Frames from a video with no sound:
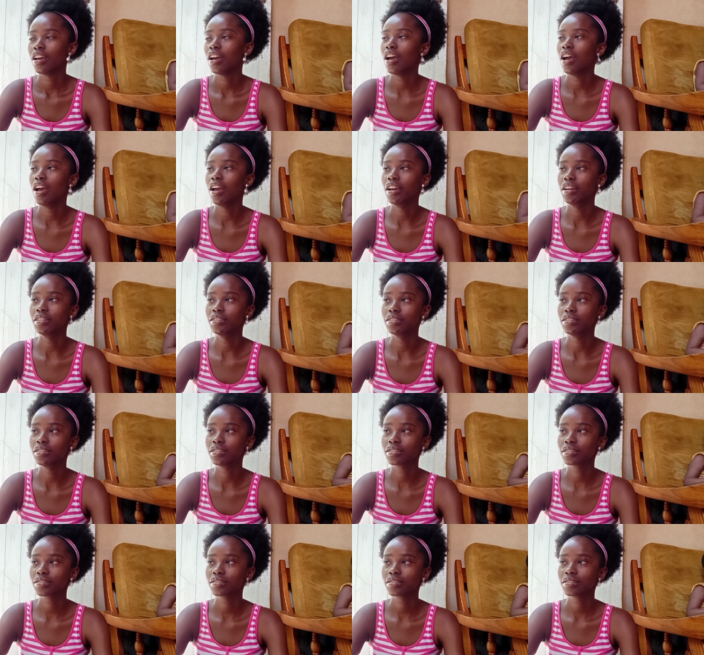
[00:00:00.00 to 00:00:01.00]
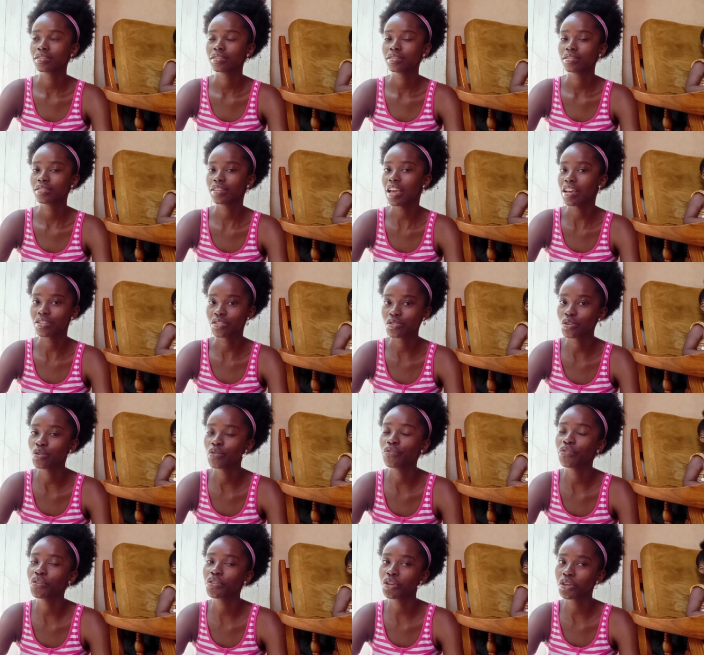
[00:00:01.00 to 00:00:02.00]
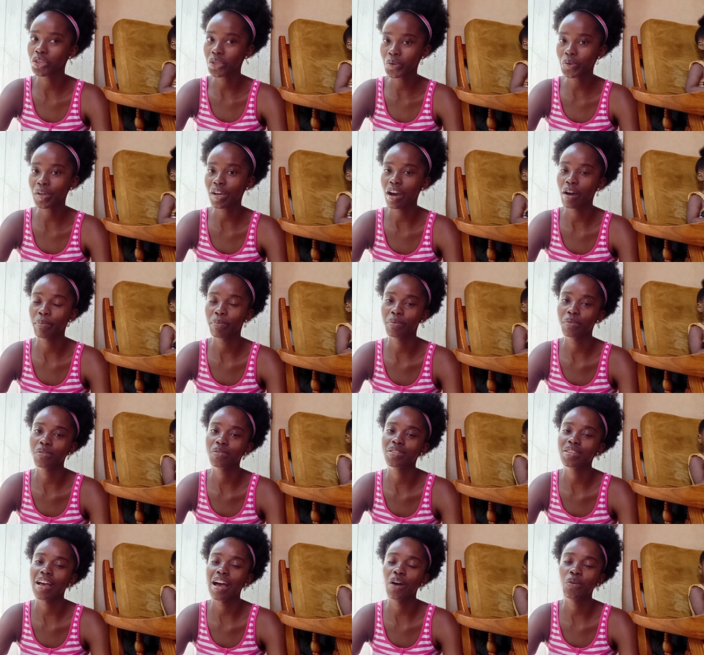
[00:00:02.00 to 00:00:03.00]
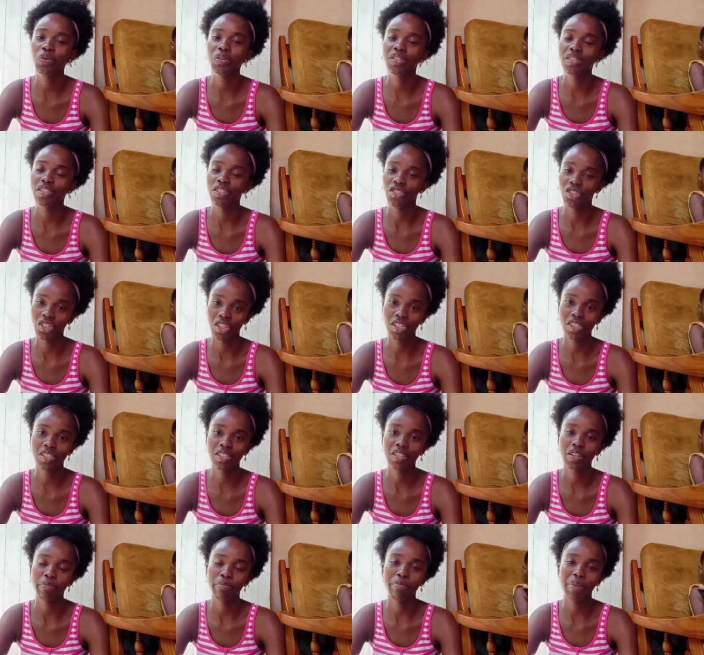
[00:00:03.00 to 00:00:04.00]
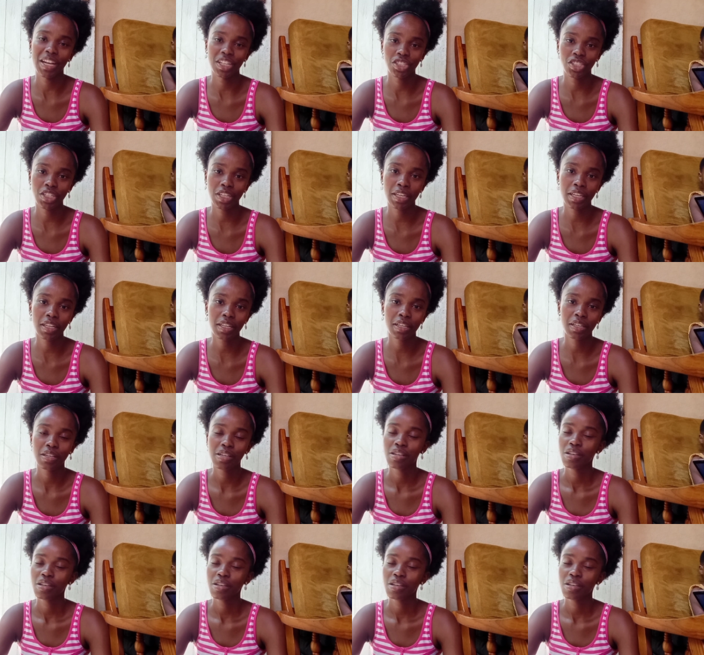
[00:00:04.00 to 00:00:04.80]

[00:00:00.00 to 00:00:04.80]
And yeah, so for the new couples, I would suggest matching